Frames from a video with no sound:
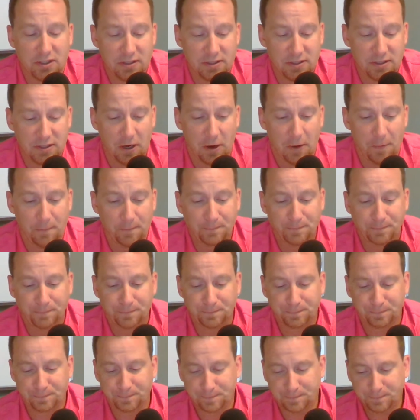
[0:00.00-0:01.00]
So
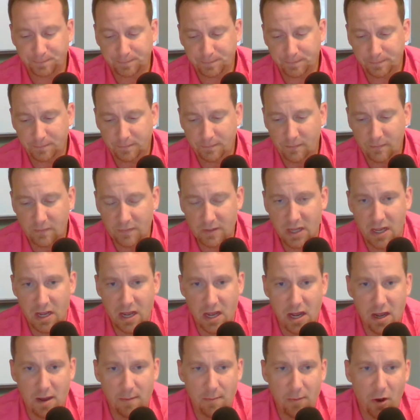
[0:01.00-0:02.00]

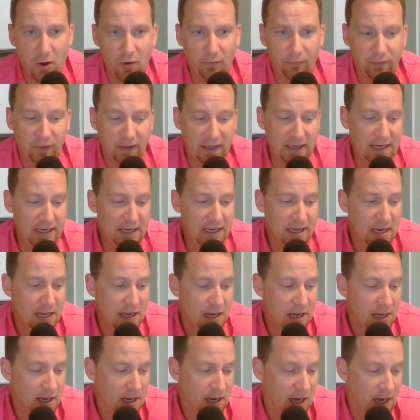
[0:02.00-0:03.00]
hopefully
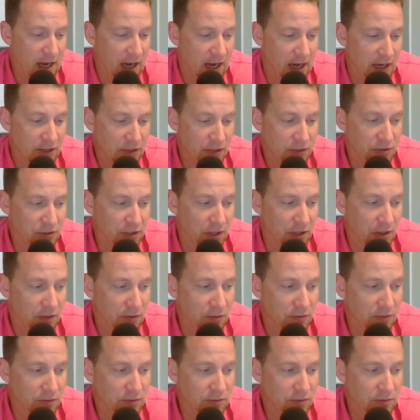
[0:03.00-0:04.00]
you
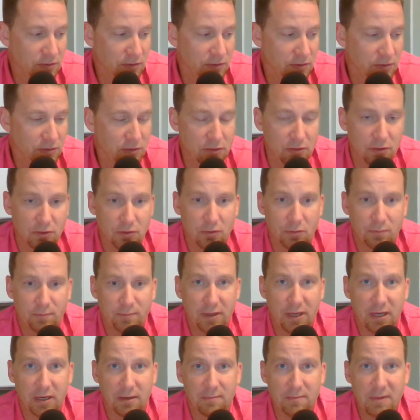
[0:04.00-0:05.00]
chose to
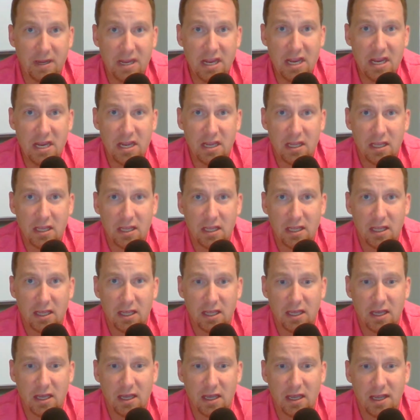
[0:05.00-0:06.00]
pick me
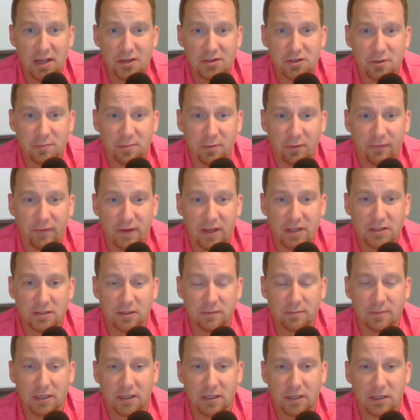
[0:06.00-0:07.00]
as your professor
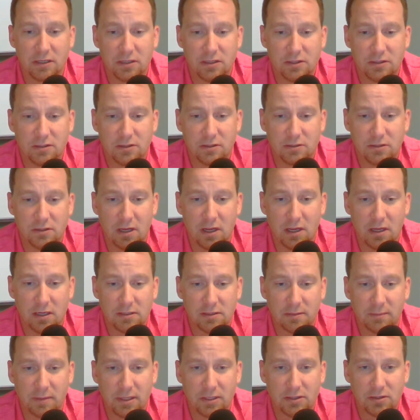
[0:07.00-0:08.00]
because
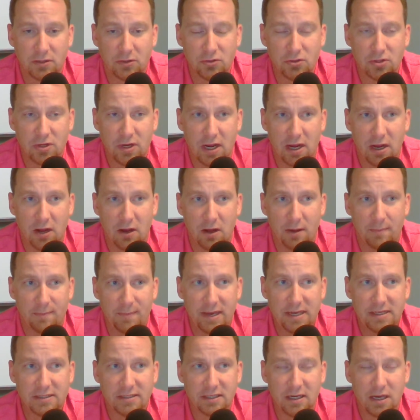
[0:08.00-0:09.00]
somebody told you how
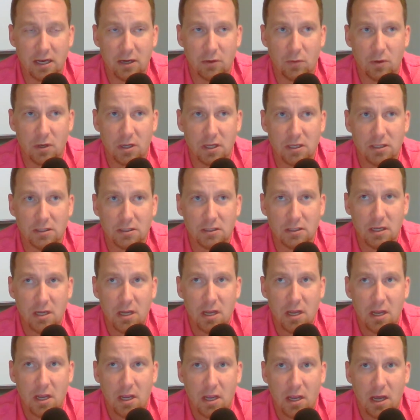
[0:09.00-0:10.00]
amazing I was.
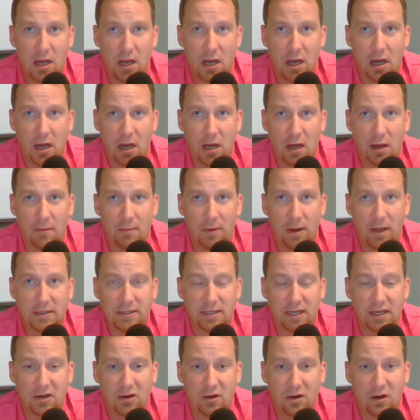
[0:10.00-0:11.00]
I
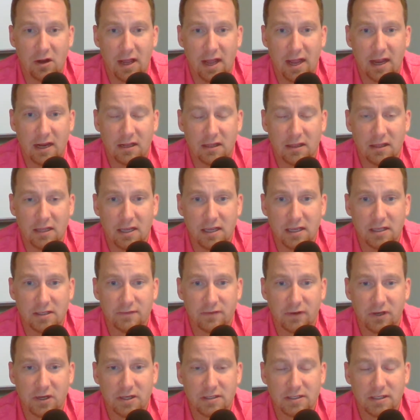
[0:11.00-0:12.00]
take all accolades
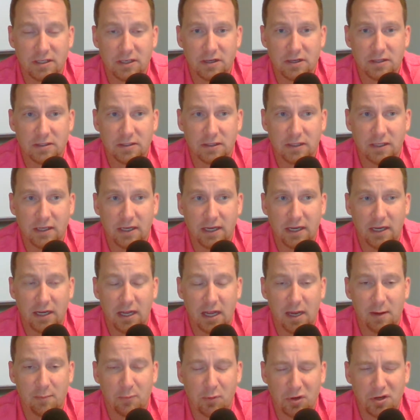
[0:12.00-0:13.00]
very seriously, and I
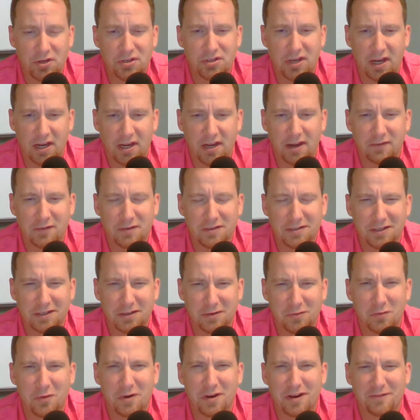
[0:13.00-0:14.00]
appreciate every single
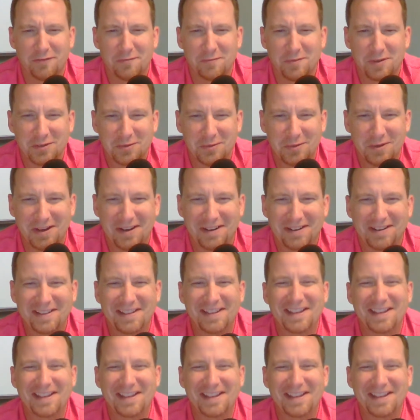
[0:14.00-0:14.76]
one of them.